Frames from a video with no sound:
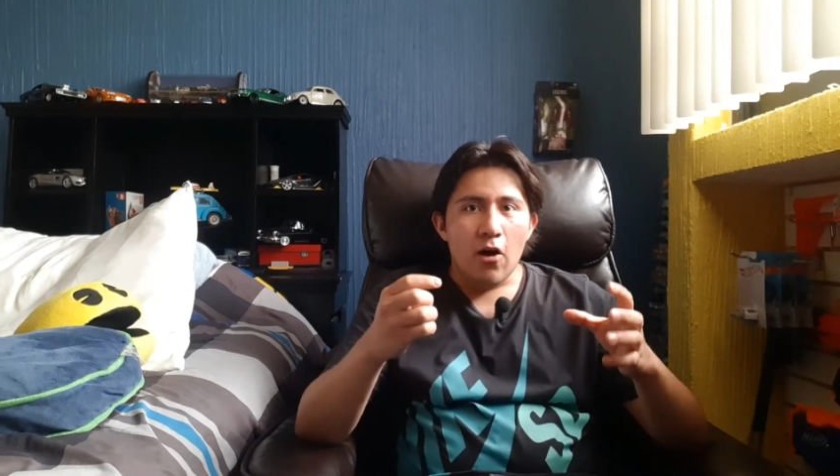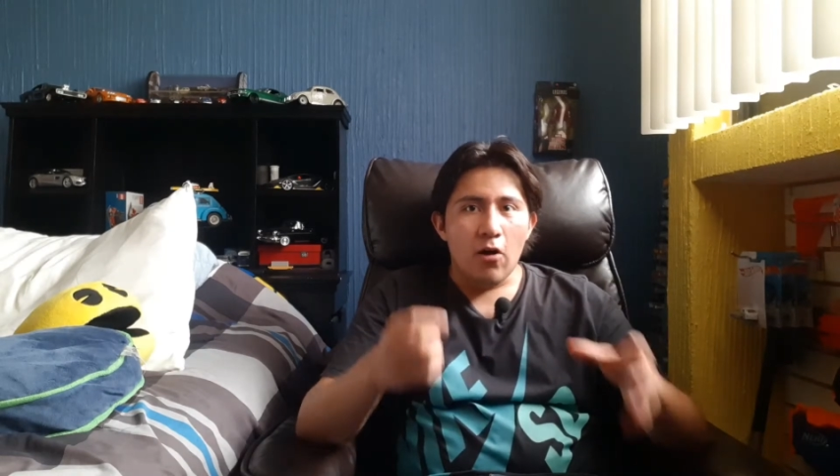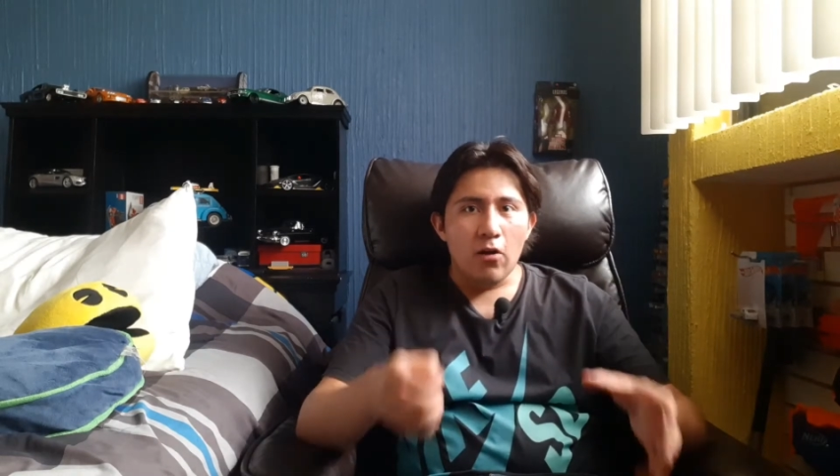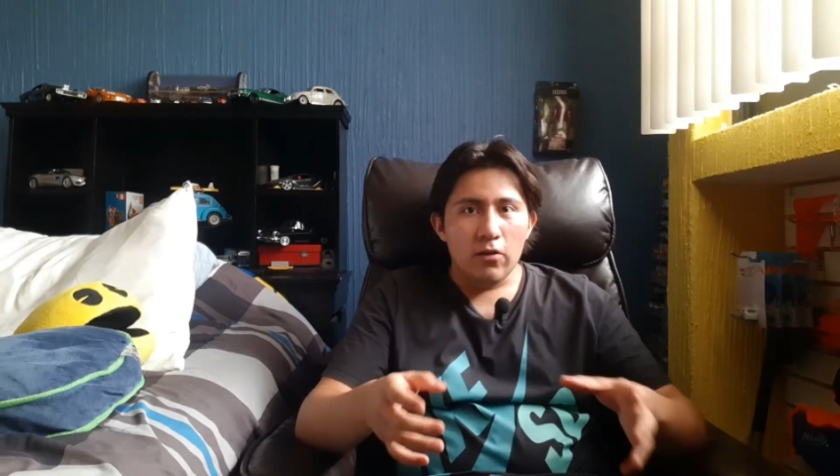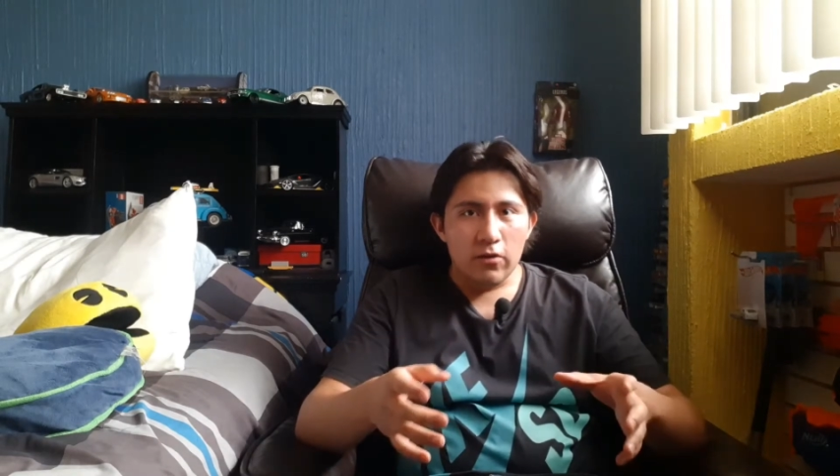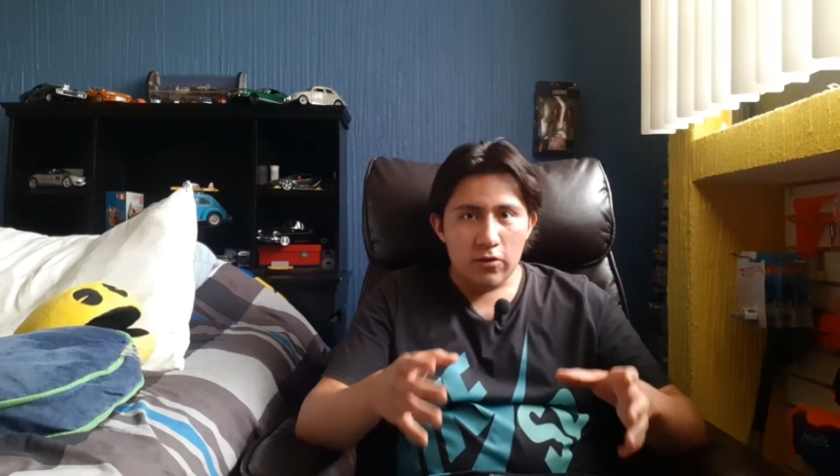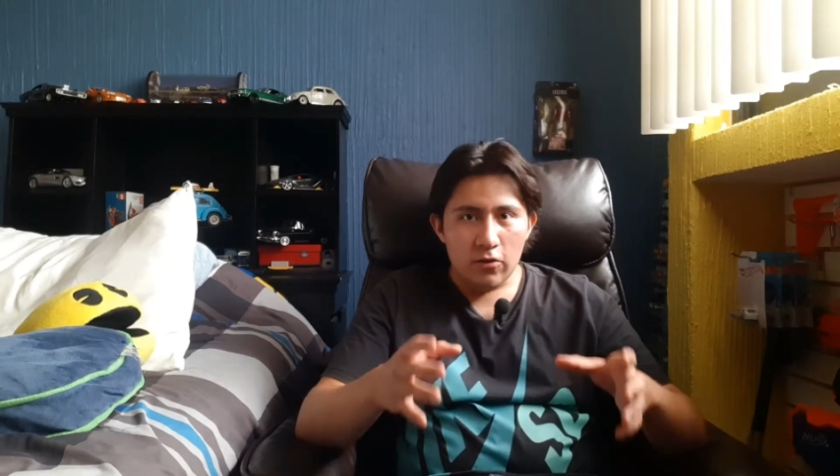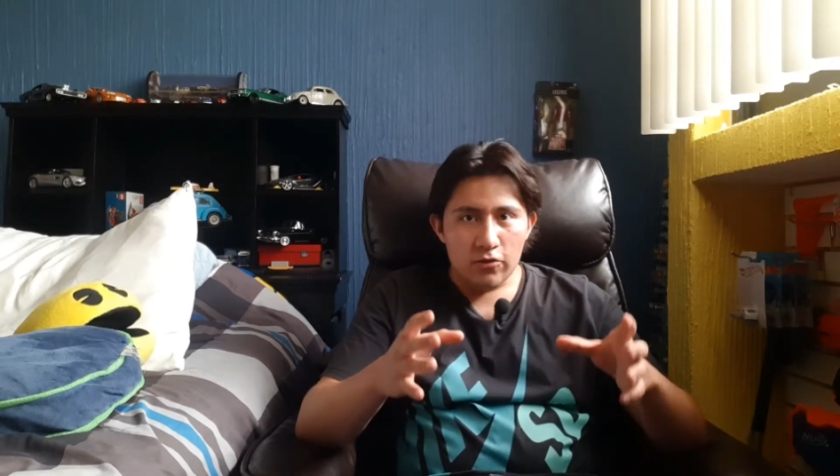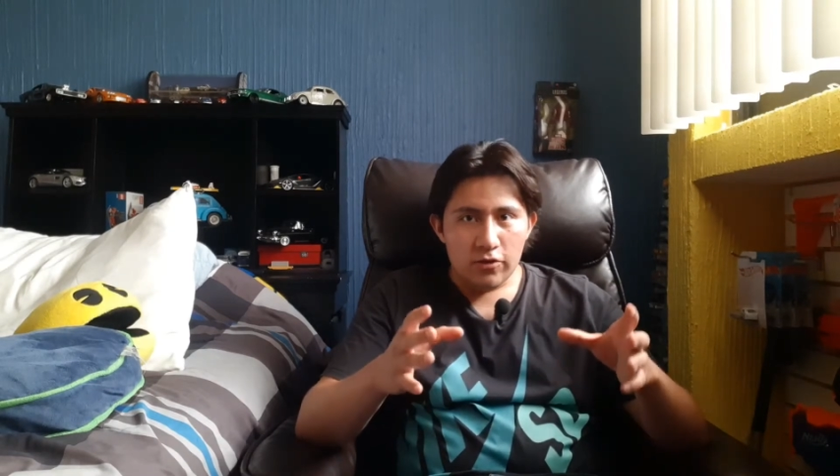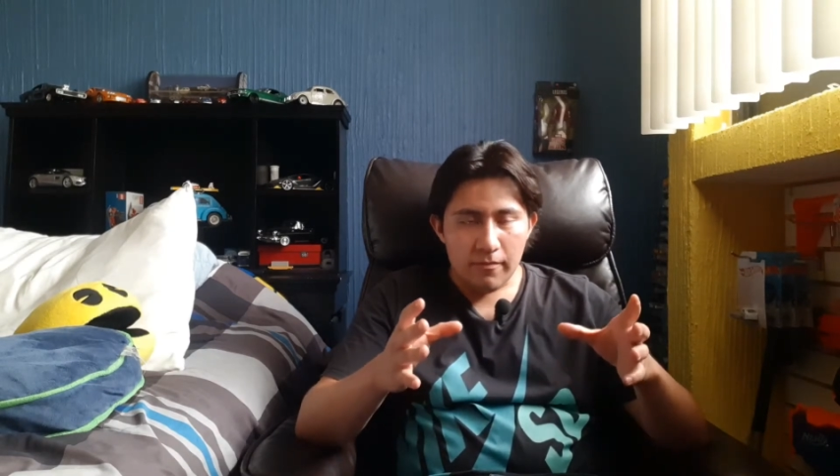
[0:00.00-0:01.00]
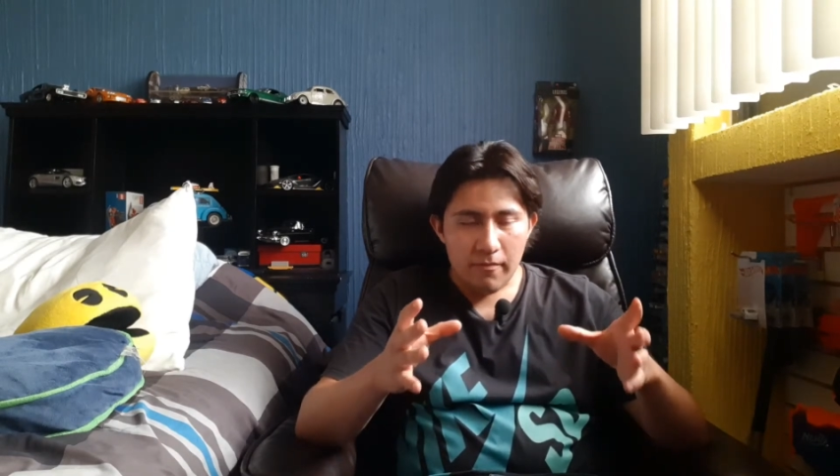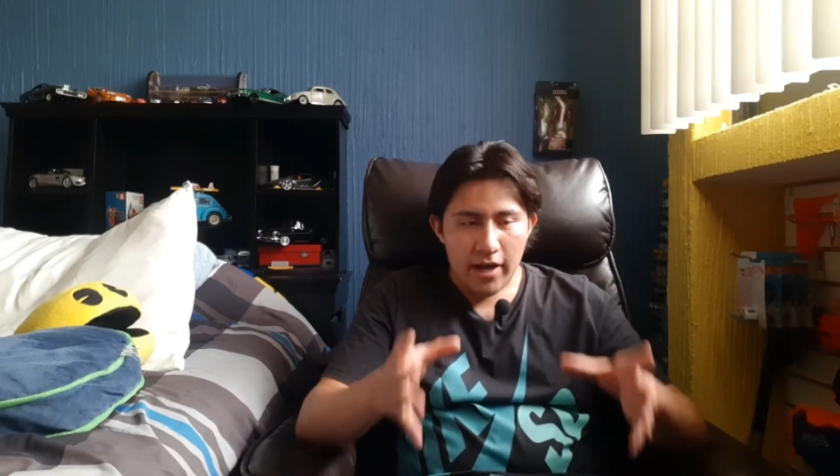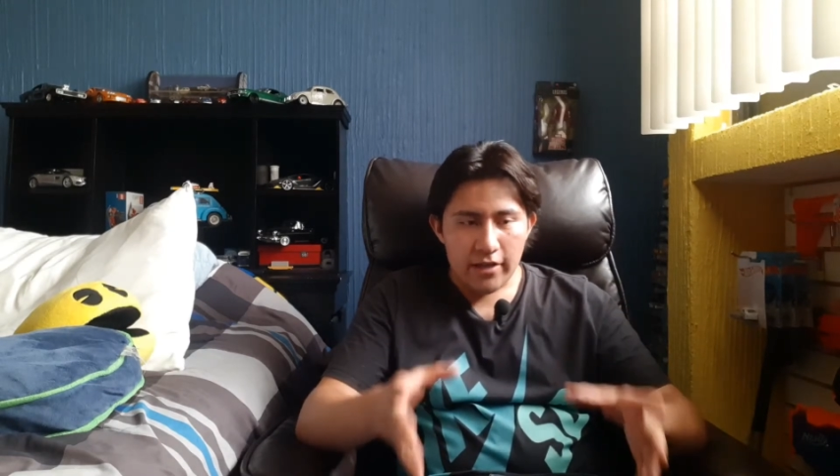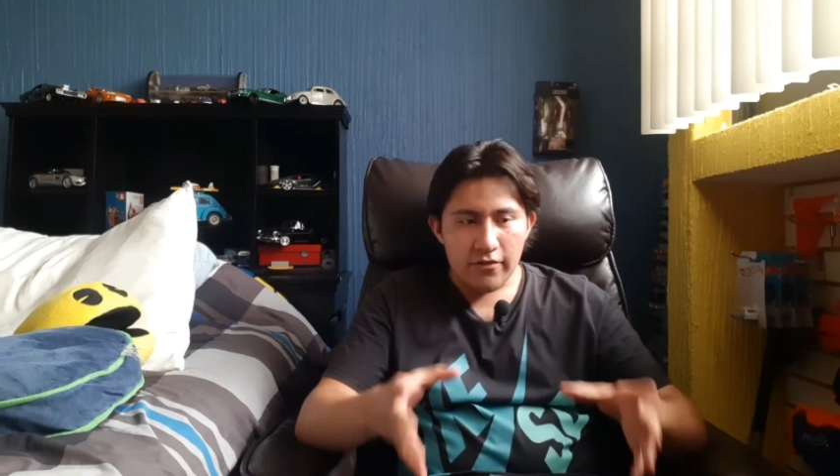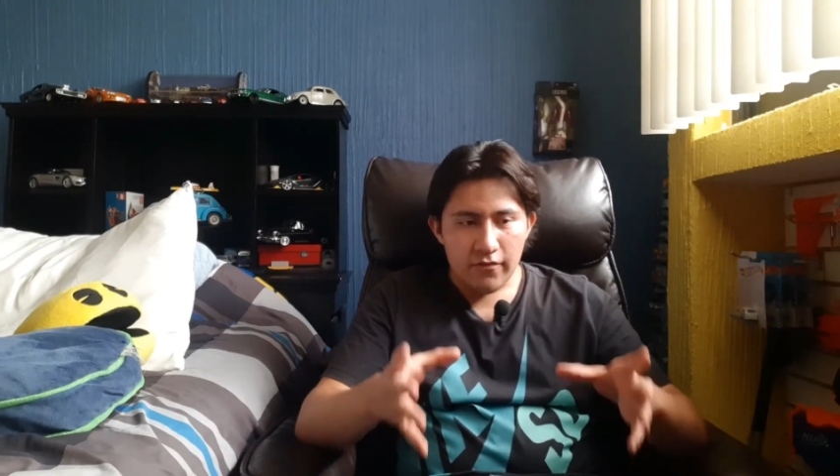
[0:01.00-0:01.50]
All those
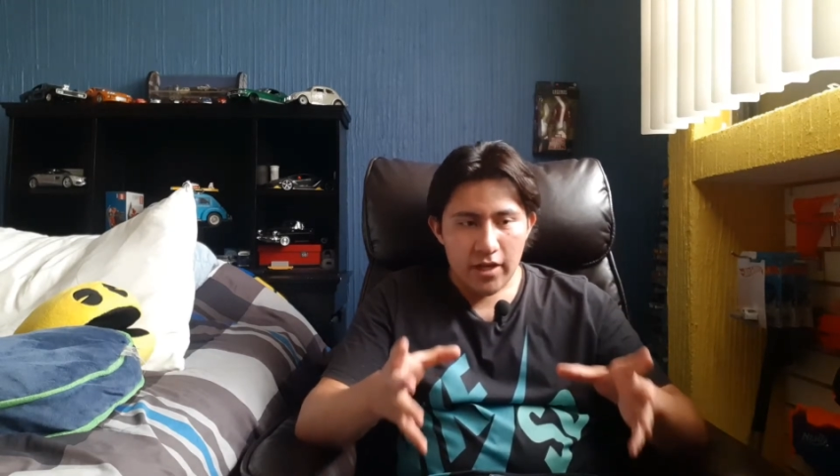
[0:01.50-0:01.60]
massive